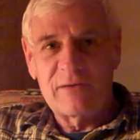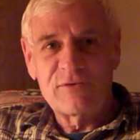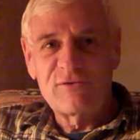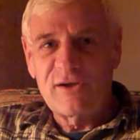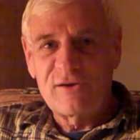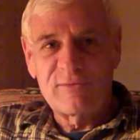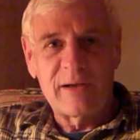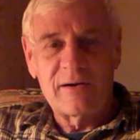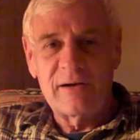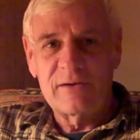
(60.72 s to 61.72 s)
have to change my
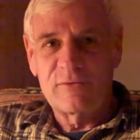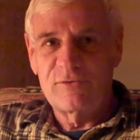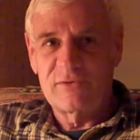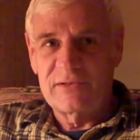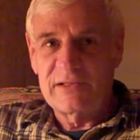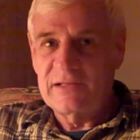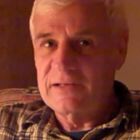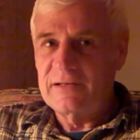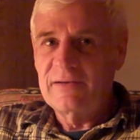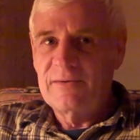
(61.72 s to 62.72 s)
language and
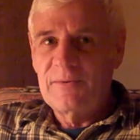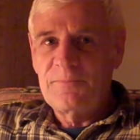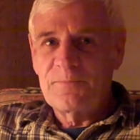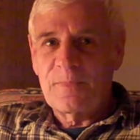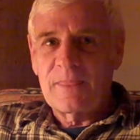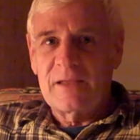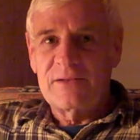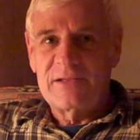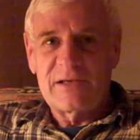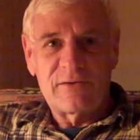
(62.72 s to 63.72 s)
say
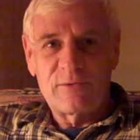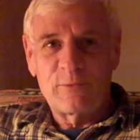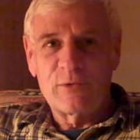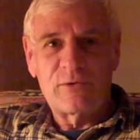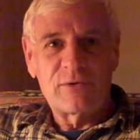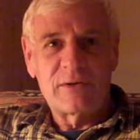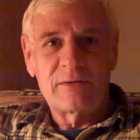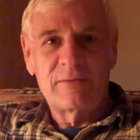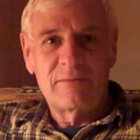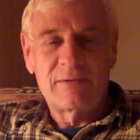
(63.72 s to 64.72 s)
it's the end of the world,
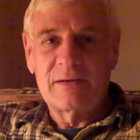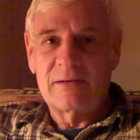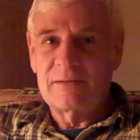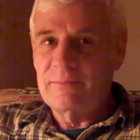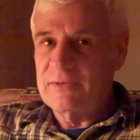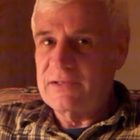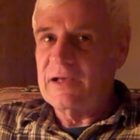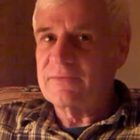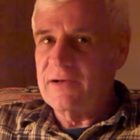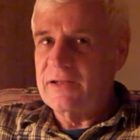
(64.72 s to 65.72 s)
and but
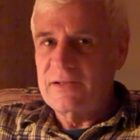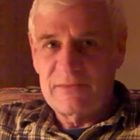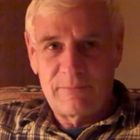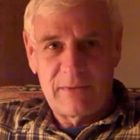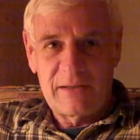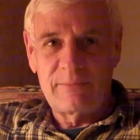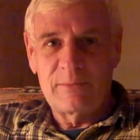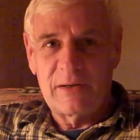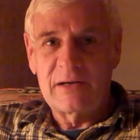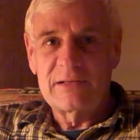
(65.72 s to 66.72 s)
soft landings may be
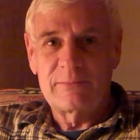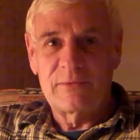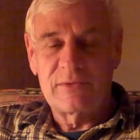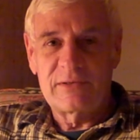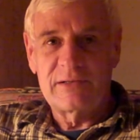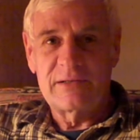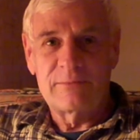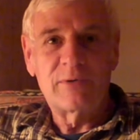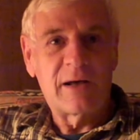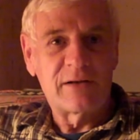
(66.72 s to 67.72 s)
possible. This is a
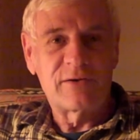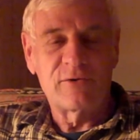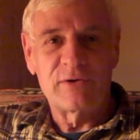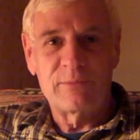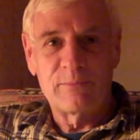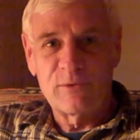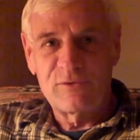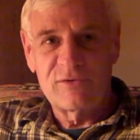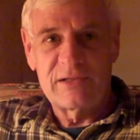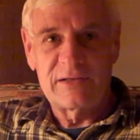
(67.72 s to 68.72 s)
planetary
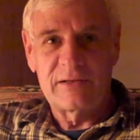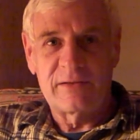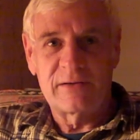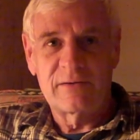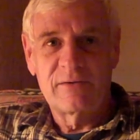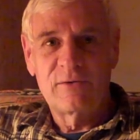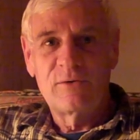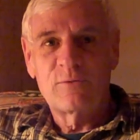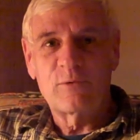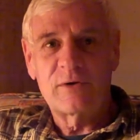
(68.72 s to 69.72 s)
emergency that
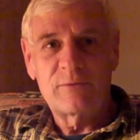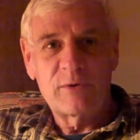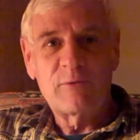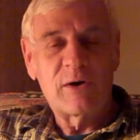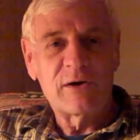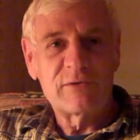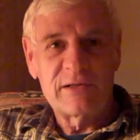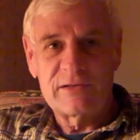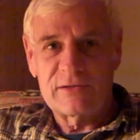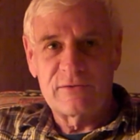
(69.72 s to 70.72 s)
really requires
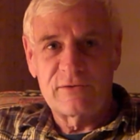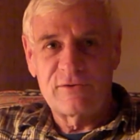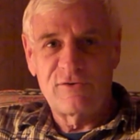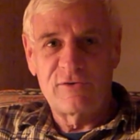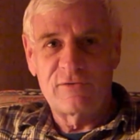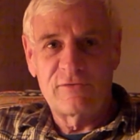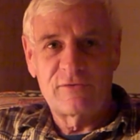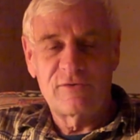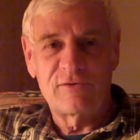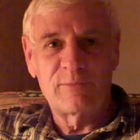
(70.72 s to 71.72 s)
us to
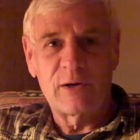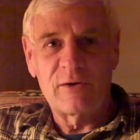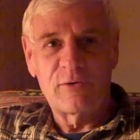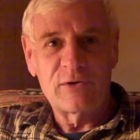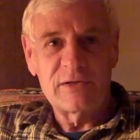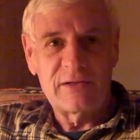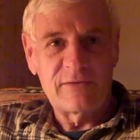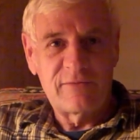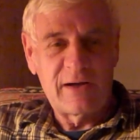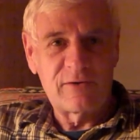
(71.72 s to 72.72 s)
shift priorities. And the
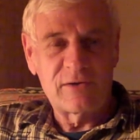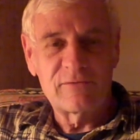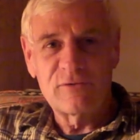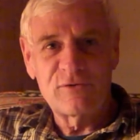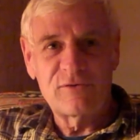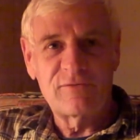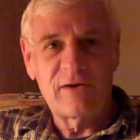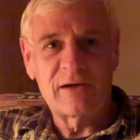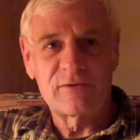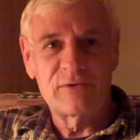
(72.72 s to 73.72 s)
final converging
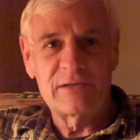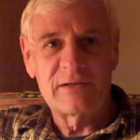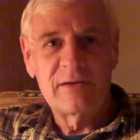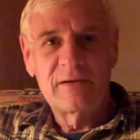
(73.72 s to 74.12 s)
factor is